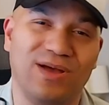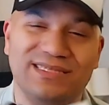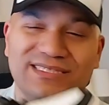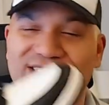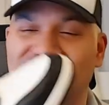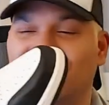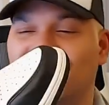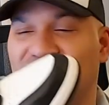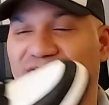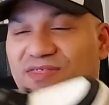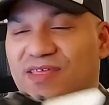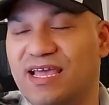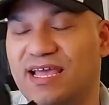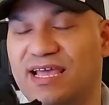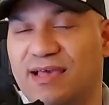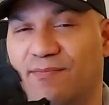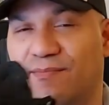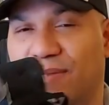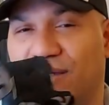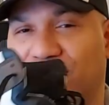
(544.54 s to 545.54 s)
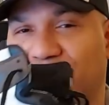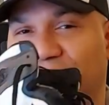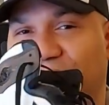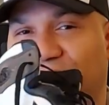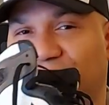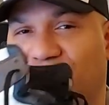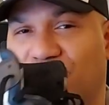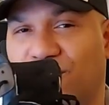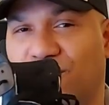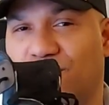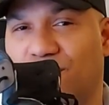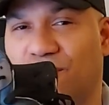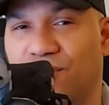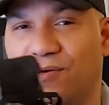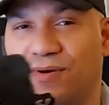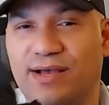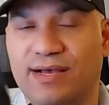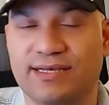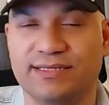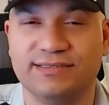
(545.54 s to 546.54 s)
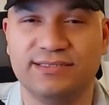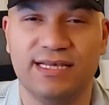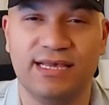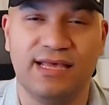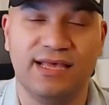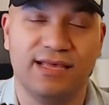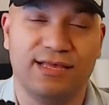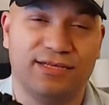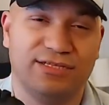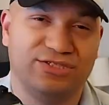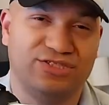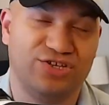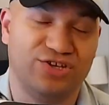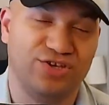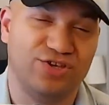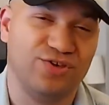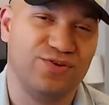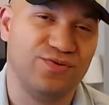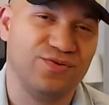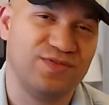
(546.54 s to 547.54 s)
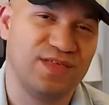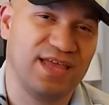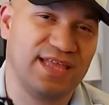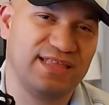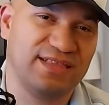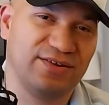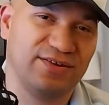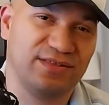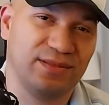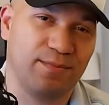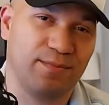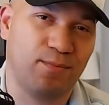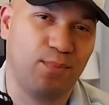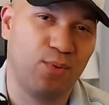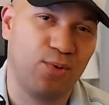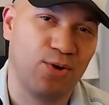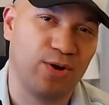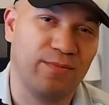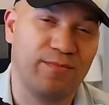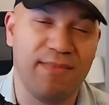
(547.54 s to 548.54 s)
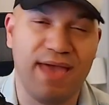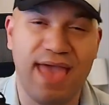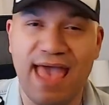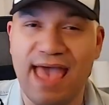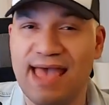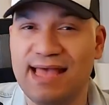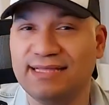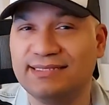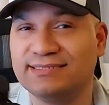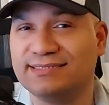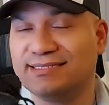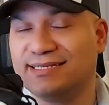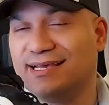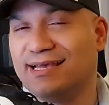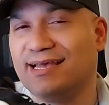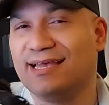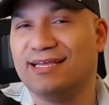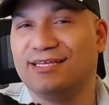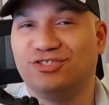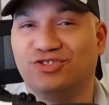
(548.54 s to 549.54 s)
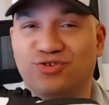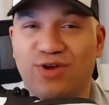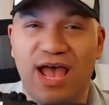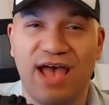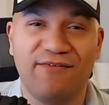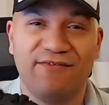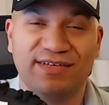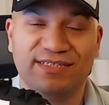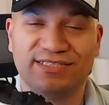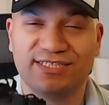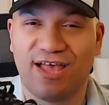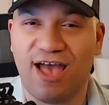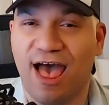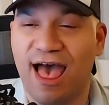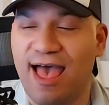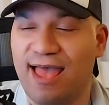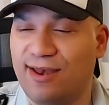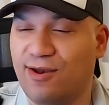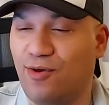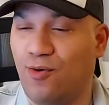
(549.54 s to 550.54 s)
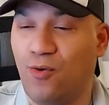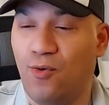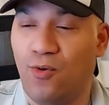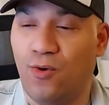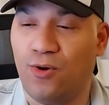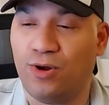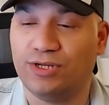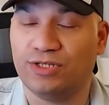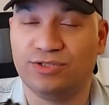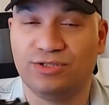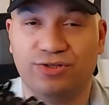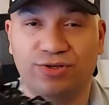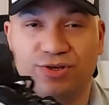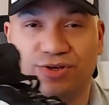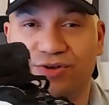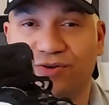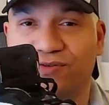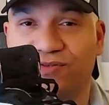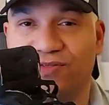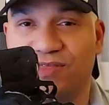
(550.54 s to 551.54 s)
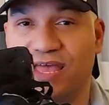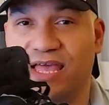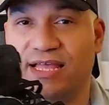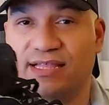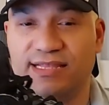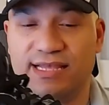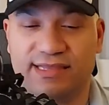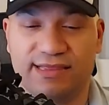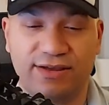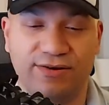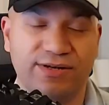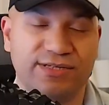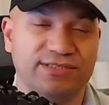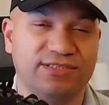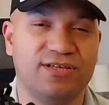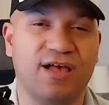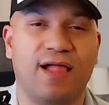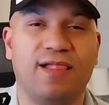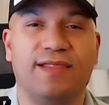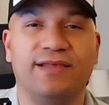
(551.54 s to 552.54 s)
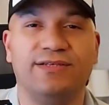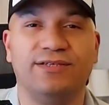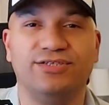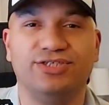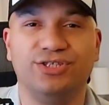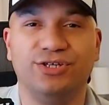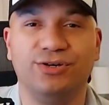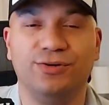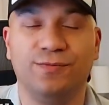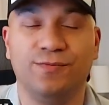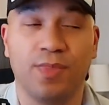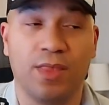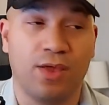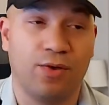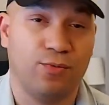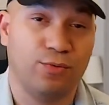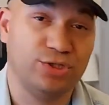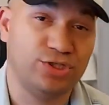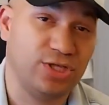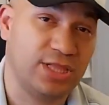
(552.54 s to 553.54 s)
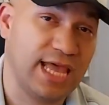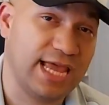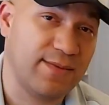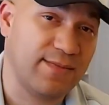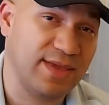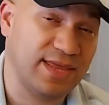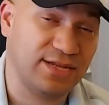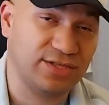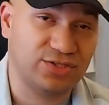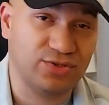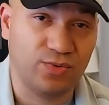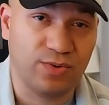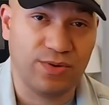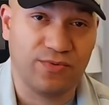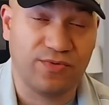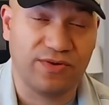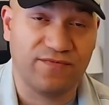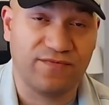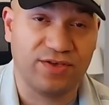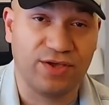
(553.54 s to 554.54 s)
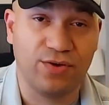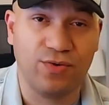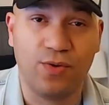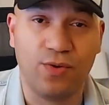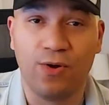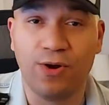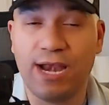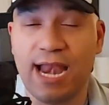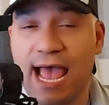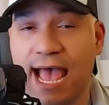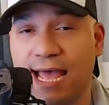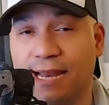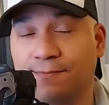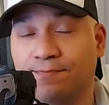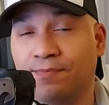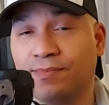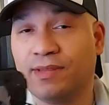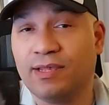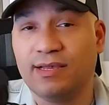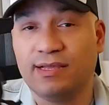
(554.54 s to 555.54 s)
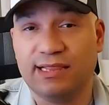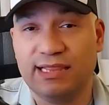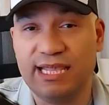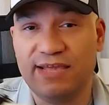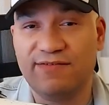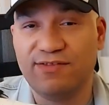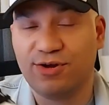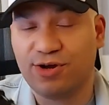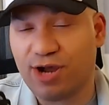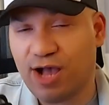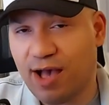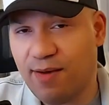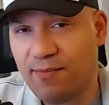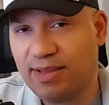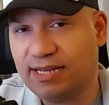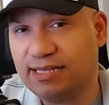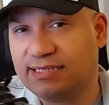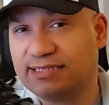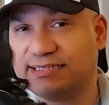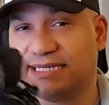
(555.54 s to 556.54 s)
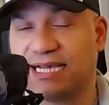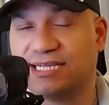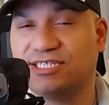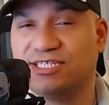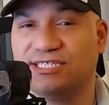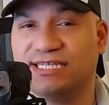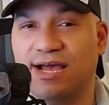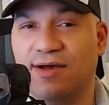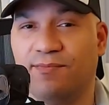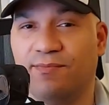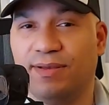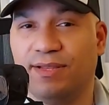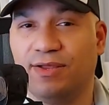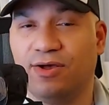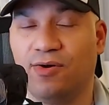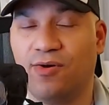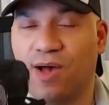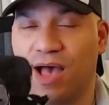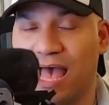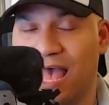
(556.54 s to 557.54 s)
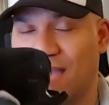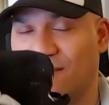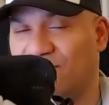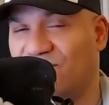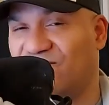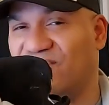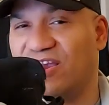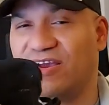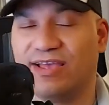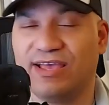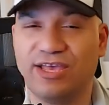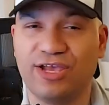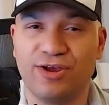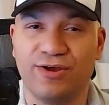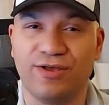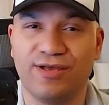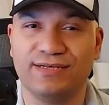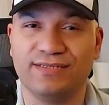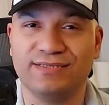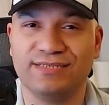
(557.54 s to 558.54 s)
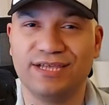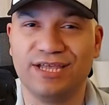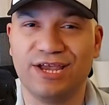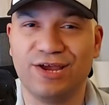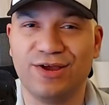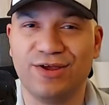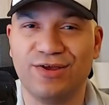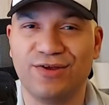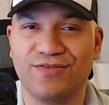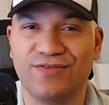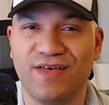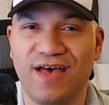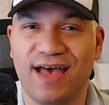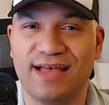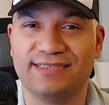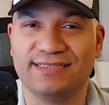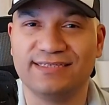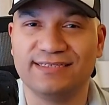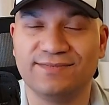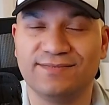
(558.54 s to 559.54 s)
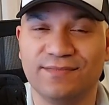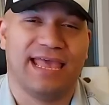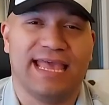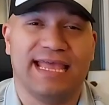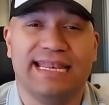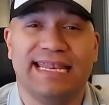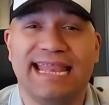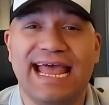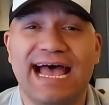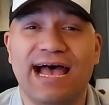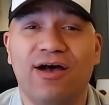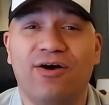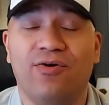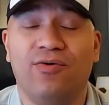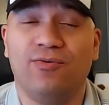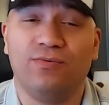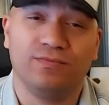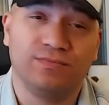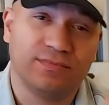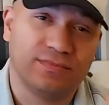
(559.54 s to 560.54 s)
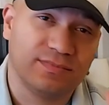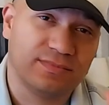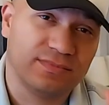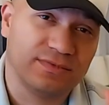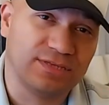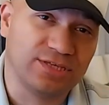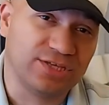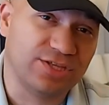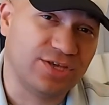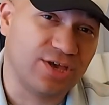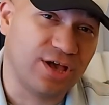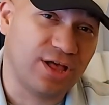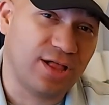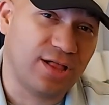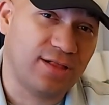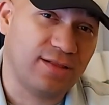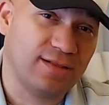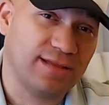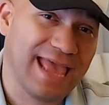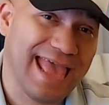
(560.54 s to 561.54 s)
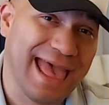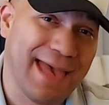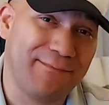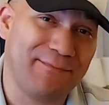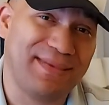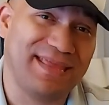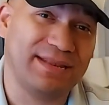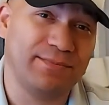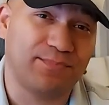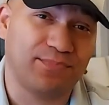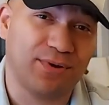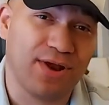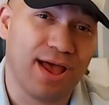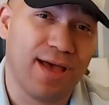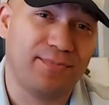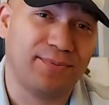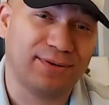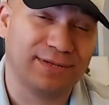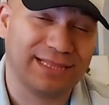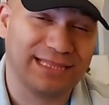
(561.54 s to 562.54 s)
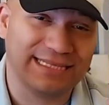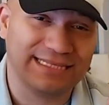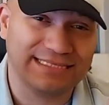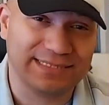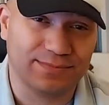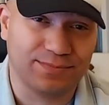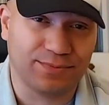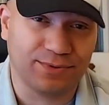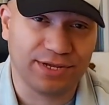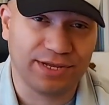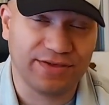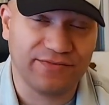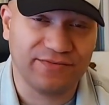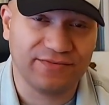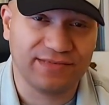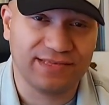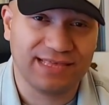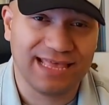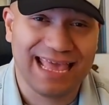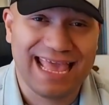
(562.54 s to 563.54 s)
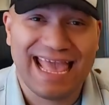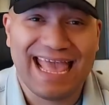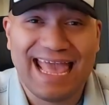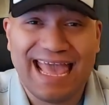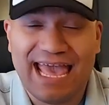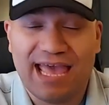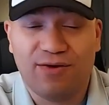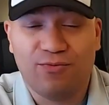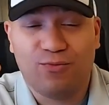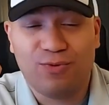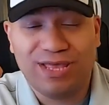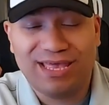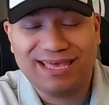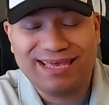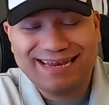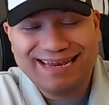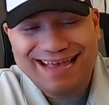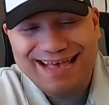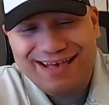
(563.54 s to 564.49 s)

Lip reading: What did you think about the Dark Mochas? Do you think they're the poor man's Travis Scott, or do you think that they're a solid shoe? Would you like me to do a review or not? Leave your comment in the section down below. I'm very curious to hear your thoughts. Now, y'all have been properly debriefed, and we can